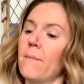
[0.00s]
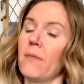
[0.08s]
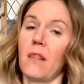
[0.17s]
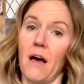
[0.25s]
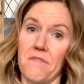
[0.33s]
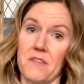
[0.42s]

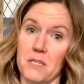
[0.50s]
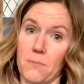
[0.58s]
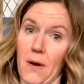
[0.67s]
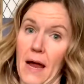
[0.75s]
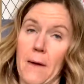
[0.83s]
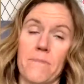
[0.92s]
Love the
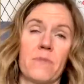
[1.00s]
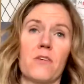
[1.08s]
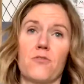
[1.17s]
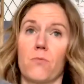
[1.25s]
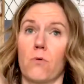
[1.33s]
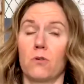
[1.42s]
spray.
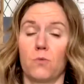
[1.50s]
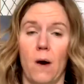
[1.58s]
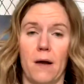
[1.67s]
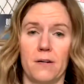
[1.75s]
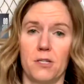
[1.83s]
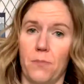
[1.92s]
There's a rose
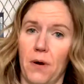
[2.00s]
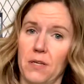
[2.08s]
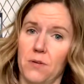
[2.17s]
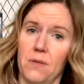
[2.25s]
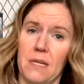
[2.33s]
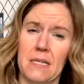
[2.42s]
water spray
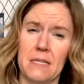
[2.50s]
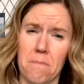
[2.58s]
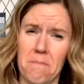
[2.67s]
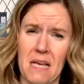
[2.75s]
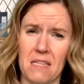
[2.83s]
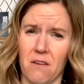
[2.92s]
too that is
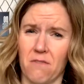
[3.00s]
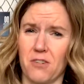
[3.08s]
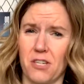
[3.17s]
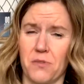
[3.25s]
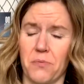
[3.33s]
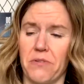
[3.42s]
amazing for
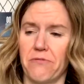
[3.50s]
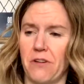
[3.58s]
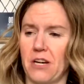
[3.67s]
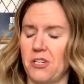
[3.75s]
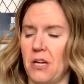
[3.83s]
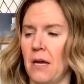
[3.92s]
just
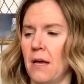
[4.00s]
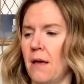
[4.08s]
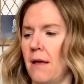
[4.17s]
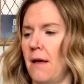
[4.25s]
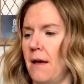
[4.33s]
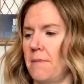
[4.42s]
refreshing.
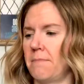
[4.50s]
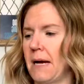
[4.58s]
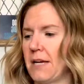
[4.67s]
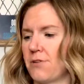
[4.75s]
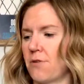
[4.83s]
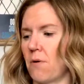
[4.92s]

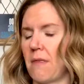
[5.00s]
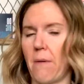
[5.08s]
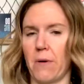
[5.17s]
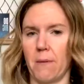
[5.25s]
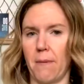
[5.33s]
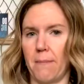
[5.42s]
I throw that
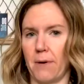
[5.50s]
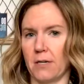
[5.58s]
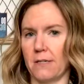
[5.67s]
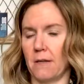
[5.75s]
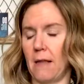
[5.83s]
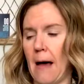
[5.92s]
one in my
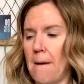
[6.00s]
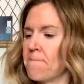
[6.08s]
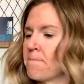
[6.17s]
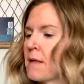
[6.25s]
purse a lot.